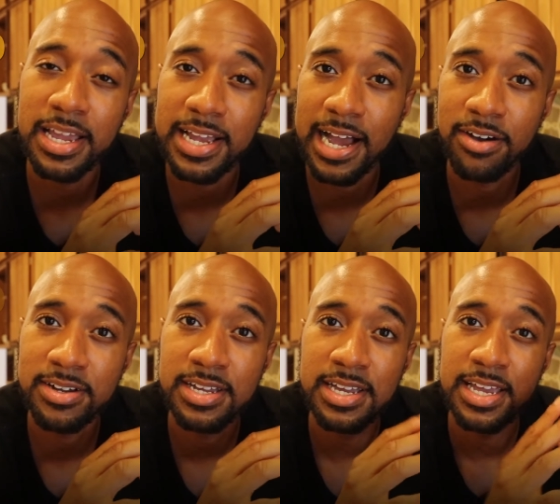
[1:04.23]
account
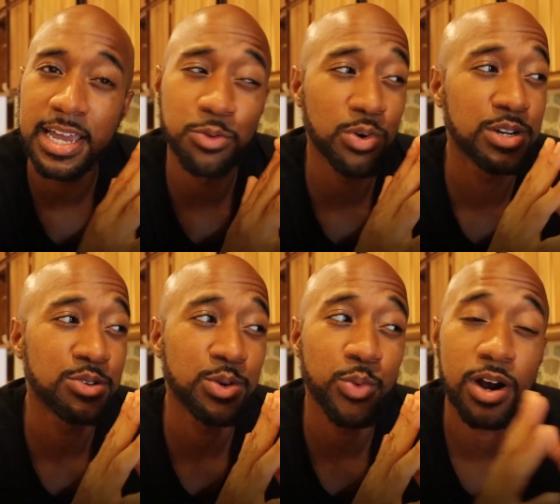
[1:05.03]
and
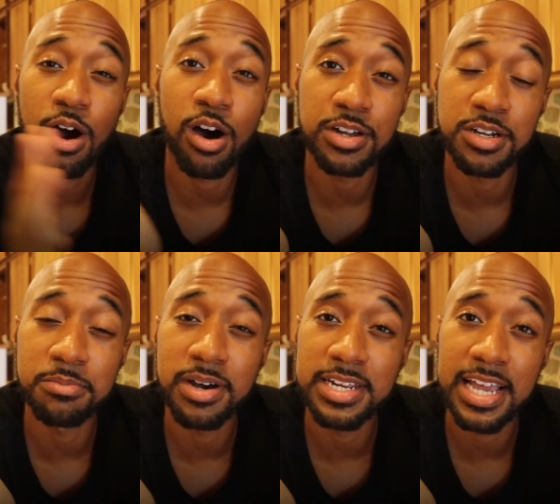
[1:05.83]
wondering where all your
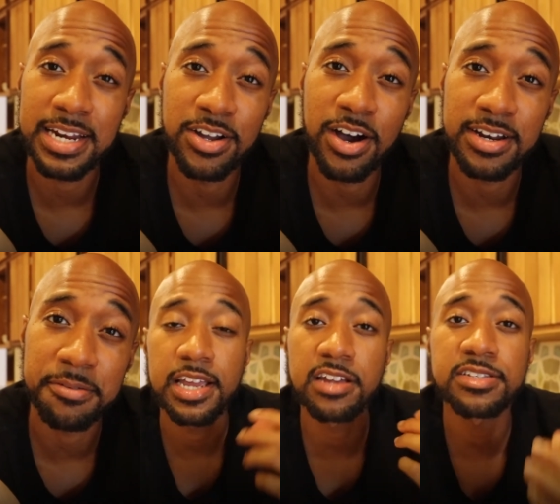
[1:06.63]
money had gone.
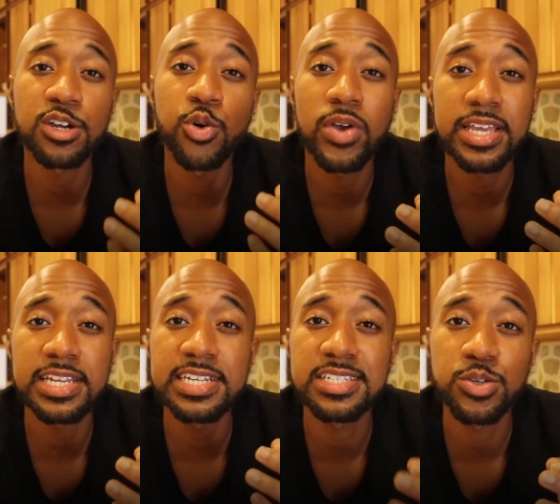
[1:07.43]
Here's a quick and
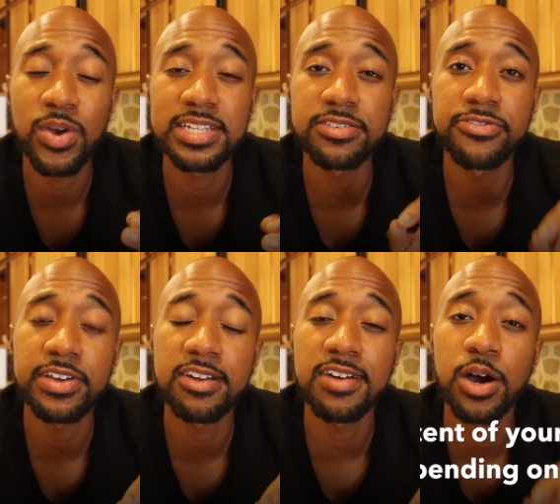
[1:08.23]
easy way to
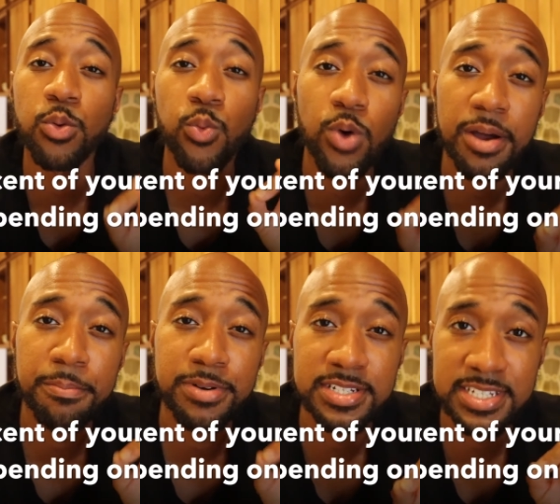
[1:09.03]
figure out
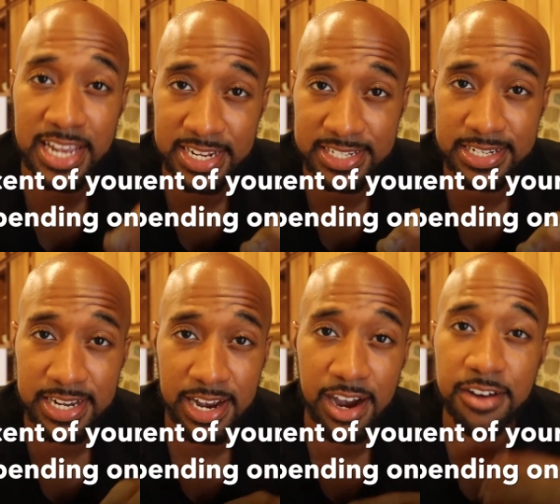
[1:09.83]
what percent
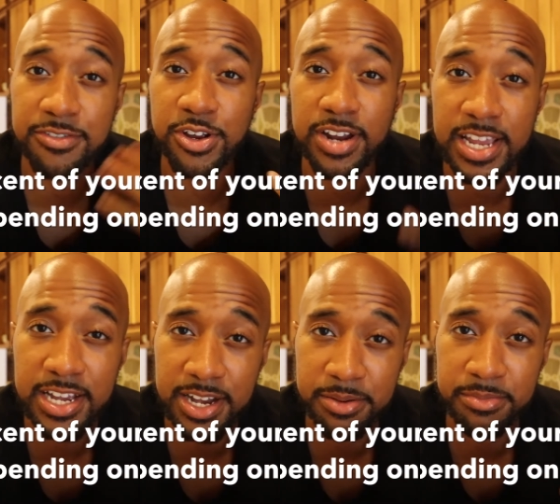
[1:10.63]
of your
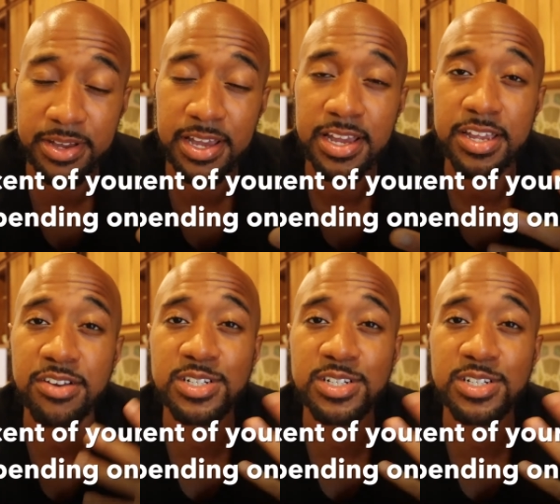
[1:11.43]
income you're